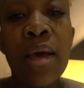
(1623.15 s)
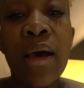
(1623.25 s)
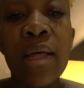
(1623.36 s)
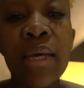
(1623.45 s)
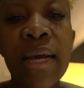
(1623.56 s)

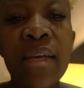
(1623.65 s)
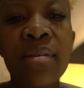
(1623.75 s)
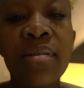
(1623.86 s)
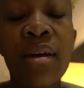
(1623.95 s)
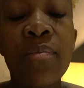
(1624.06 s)
I think I got
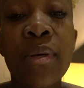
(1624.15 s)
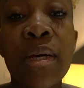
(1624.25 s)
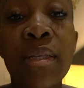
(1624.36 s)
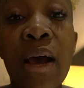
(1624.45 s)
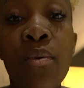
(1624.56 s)
stuck
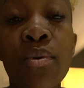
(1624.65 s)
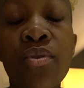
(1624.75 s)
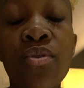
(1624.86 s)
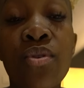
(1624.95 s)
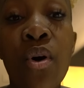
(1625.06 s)
because I was
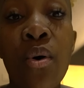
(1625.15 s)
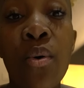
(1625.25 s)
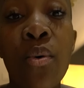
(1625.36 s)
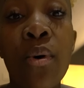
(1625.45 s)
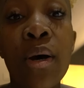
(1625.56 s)

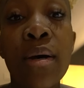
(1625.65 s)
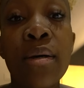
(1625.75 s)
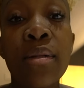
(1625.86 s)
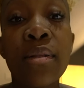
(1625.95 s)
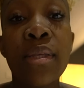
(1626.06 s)
so
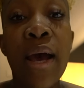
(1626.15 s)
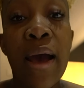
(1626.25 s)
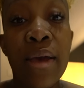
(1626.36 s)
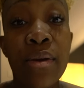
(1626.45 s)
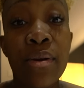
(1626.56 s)

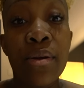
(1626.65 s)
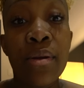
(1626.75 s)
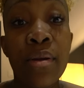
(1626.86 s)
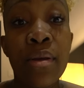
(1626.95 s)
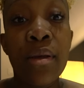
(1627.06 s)
tired.
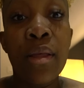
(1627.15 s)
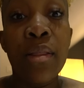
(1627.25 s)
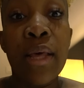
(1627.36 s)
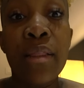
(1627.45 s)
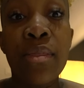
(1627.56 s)

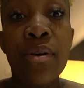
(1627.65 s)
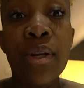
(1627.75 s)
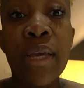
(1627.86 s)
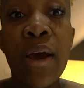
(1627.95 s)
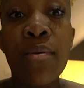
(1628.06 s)
That
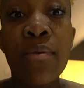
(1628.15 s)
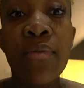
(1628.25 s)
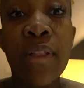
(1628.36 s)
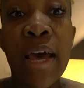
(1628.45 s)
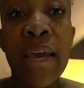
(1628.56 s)
30-hour
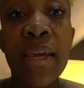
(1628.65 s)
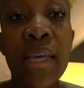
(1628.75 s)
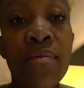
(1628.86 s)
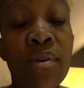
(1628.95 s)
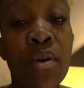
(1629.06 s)
flight,
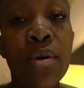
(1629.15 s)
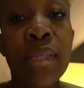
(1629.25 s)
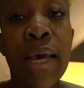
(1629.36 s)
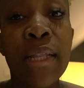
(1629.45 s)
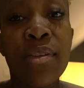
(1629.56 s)
even though
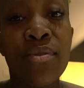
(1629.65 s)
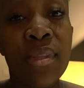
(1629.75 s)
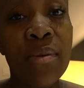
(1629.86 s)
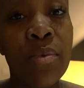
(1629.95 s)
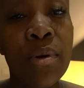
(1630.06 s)
it's like, did you
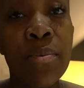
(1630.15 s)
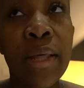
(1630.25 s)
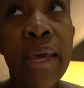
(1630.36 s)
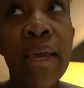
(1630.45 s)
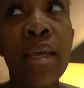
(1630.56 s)
sleep on the
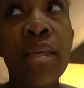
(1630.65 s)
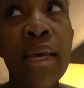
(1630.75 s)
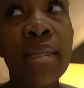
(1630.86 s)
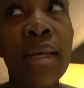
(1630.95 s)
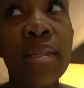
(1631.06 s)
plane?
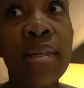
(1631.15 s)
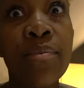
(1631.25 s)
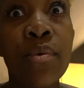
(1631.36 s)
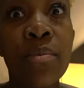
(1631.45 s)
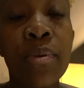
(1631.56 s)
Yes, I
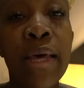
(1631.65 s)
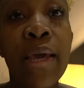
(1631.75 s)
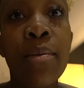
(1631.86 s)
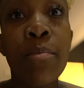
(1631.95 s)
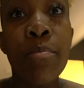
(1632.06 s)
slept on the
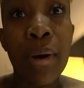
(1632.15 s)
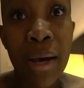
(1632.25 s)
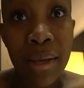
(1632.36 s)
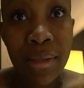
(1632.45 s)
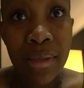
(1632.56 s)
plane,
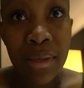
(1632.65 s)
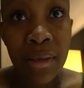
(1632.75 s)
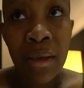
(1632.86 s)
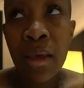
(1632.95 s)
but